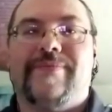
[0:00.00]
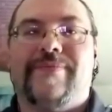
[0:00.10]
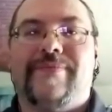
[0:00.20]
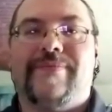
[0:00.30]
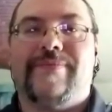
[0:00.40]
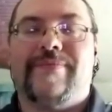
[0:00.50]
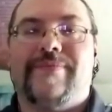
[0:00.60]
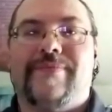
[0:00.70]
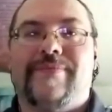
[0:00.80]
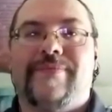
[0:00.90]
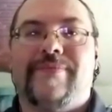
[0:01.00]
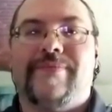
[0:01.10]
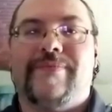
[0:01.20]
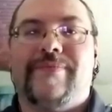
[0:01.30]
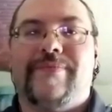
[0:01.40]

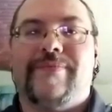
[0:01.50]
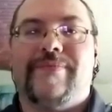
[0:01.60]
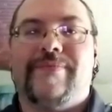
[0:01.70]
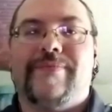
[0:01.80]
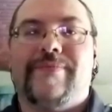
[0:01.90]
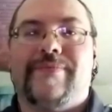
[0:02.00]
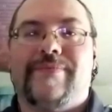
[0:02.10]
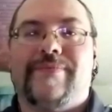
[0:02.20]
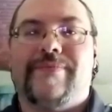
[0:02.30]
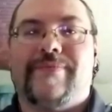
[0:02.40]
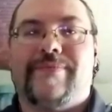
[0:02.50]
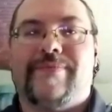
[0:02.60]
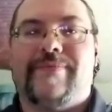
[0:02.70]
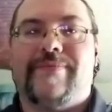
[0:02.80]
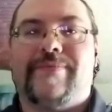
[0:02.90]

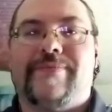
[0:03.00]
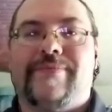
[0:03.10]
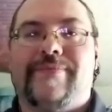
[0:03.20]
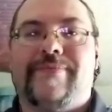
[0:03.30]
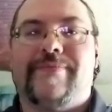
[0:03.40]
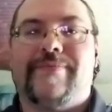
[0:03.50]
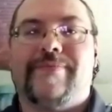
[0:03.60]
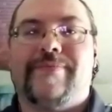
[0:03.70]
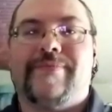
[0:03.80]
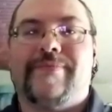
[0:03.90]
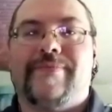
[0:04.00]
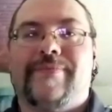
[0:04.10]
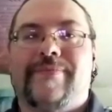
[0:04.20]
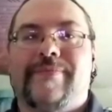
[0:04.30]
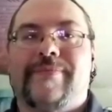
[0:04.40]
No words are spoken by the person on screen.